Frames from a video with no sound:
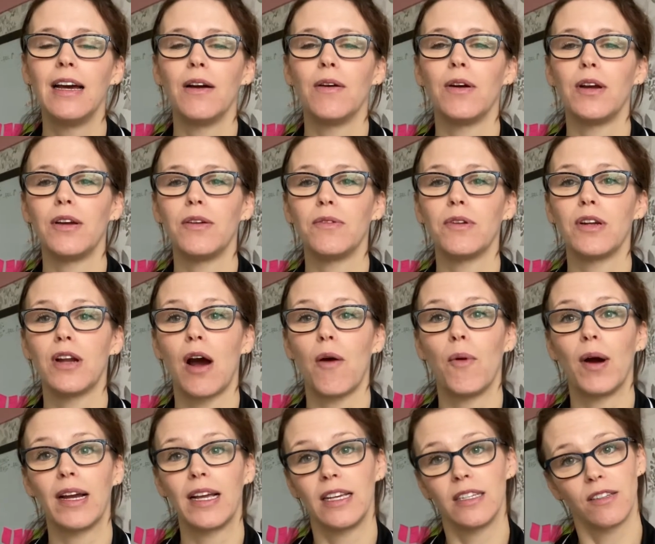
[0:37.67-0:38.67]
we're not
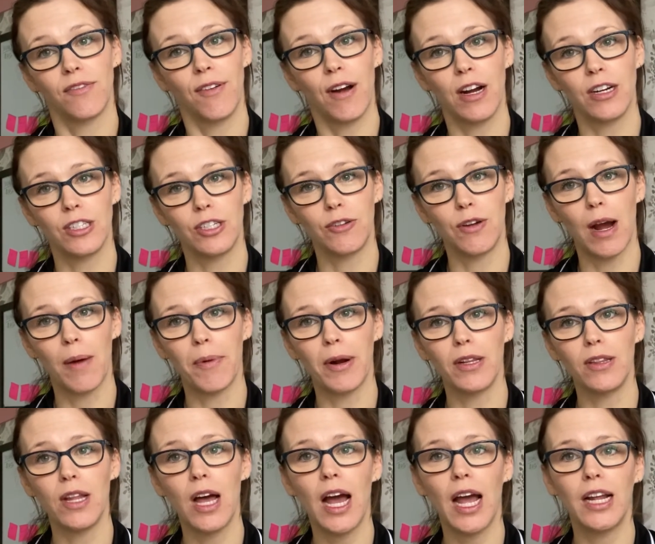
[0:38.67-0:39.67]
walking as far to grab
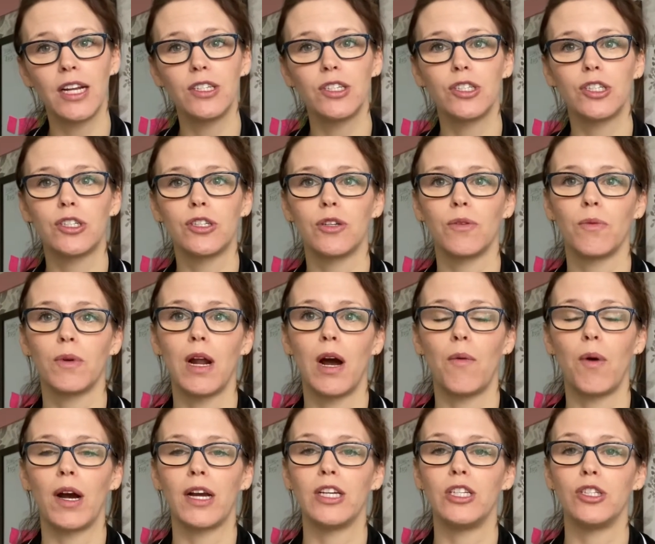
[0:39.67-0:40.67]
our lunch, we're not
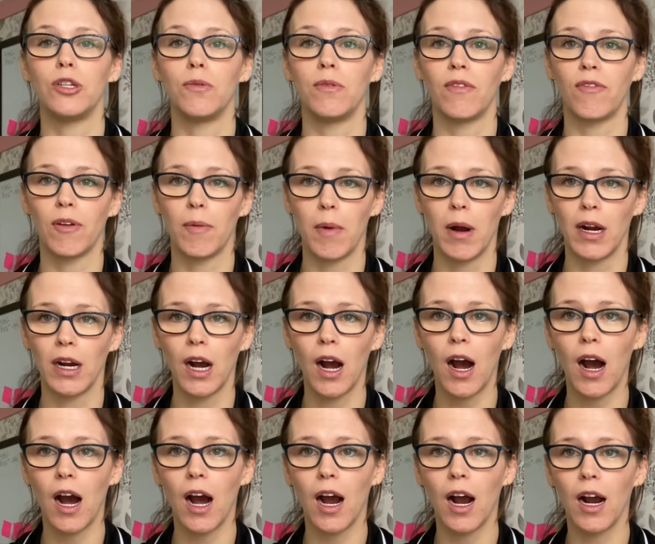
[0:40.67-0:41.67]
walking to and from our
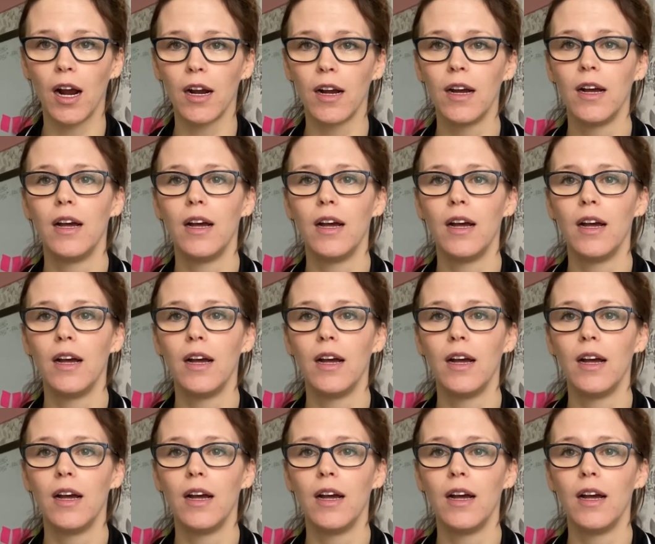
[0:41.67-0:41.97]
car,